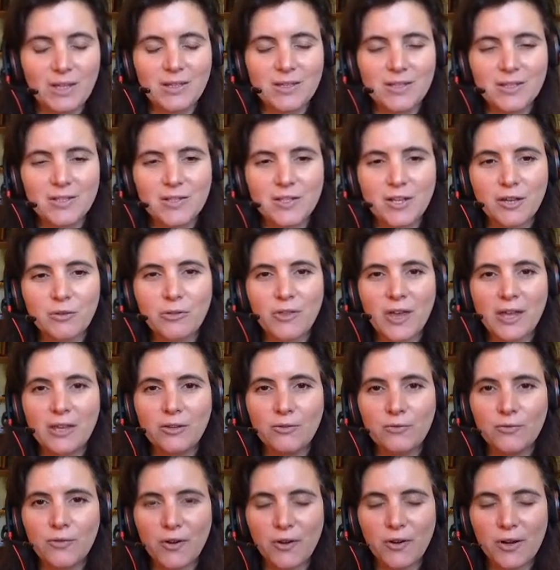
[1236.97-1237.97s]
So thank
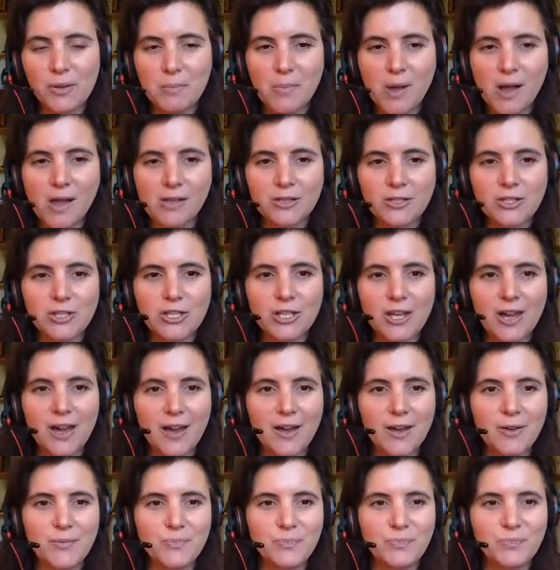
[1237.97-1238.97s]
you very much
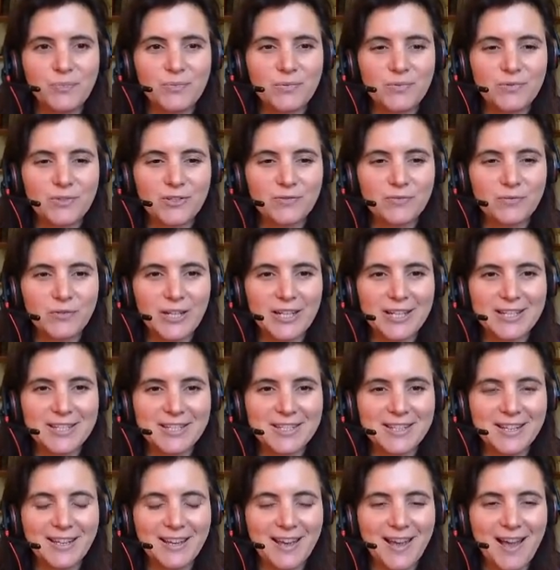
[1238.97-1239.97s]
for
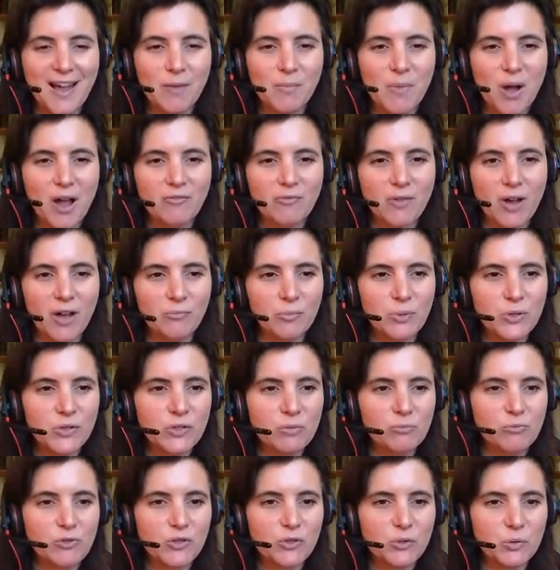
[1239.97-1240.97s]
listening. I've put
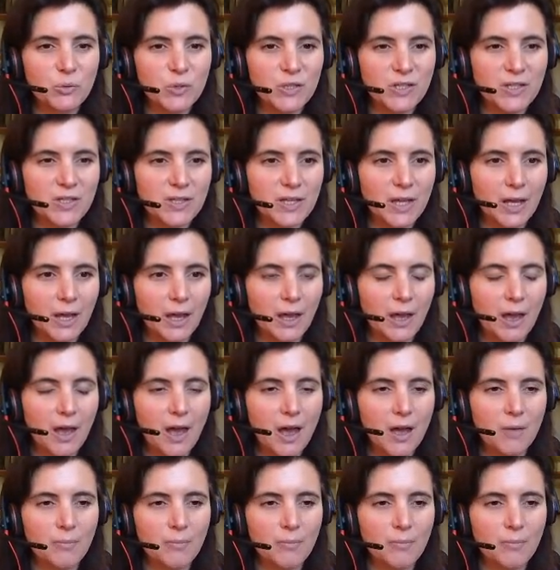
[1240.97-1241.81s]
some resources here.